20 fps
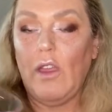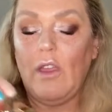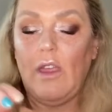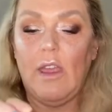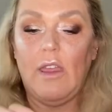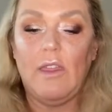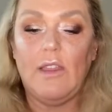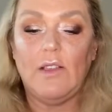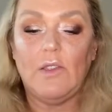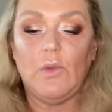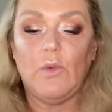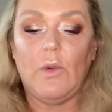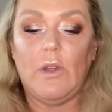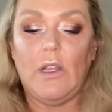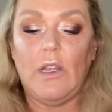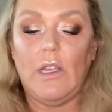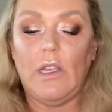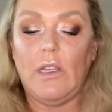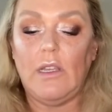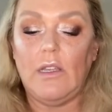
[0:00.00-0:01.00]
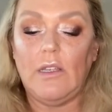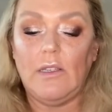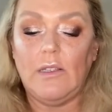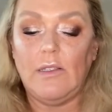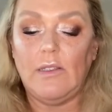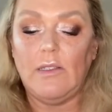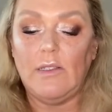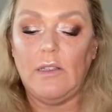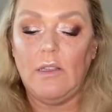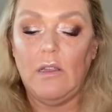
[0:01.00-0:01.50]
And this one
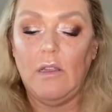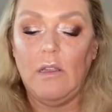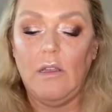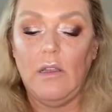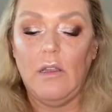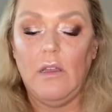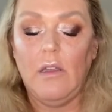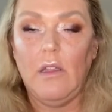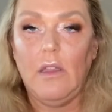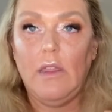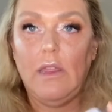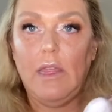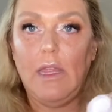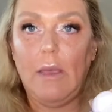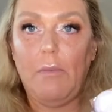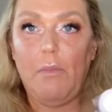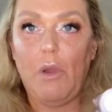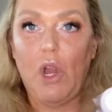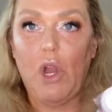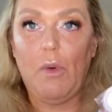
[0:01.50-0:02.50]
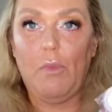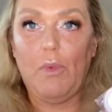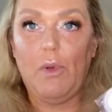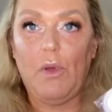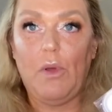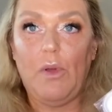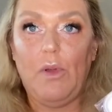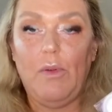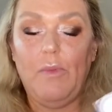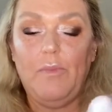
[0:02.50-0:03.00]
is the
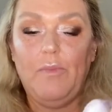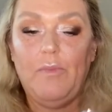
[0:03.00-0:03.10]
purple.